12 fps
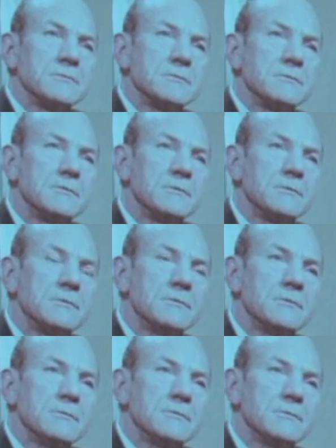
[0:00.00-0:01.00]

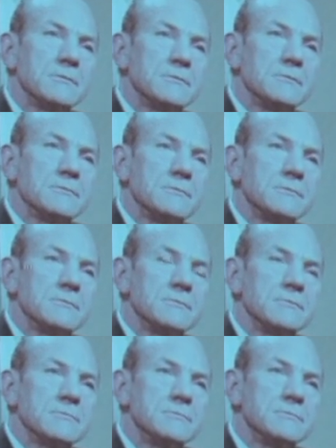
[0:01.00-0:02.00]

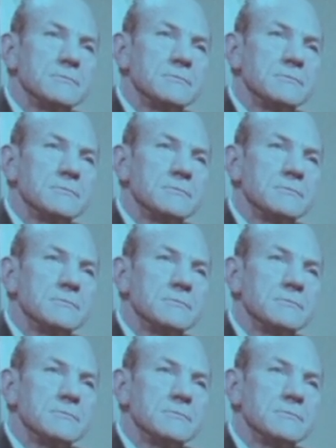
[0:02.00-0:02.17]
Nobody speaks.